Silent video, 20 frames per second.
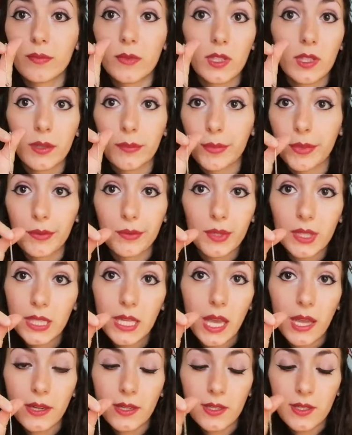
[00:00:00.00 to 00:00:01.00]
It could be really
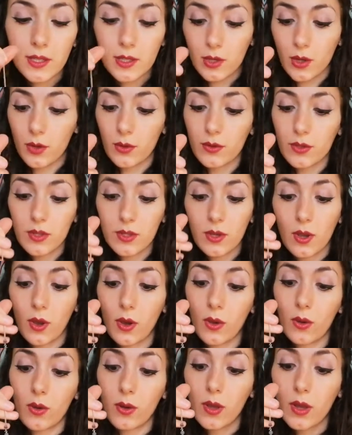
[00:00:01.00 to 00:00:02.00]
any stone,
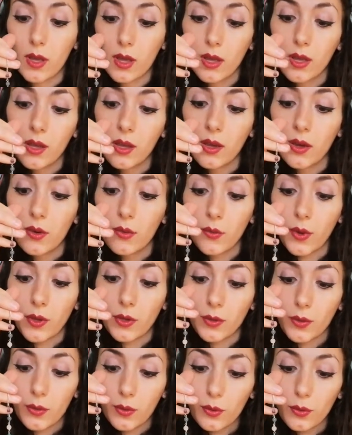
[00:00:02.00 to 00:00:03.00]
so when
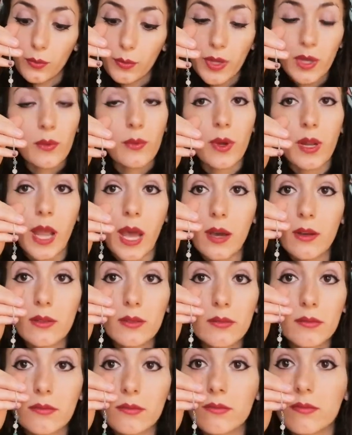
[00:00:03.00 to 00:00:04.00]
you pick one out,
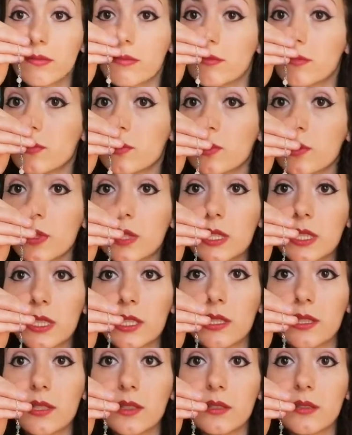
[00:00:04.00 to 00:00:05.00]

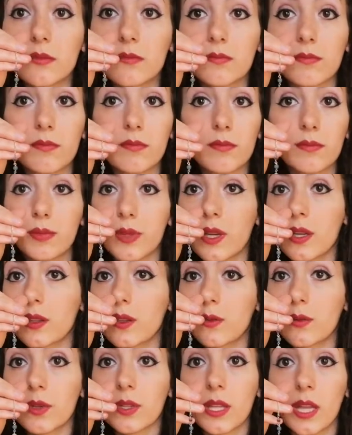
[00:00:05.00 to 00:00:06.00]
really pick
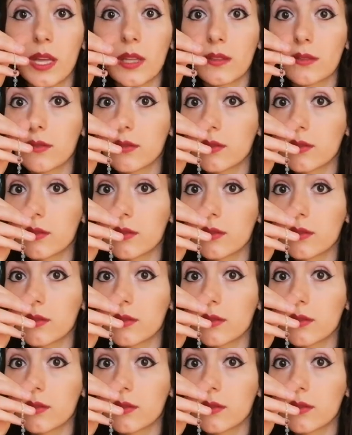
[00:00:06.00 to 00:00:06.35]
the one that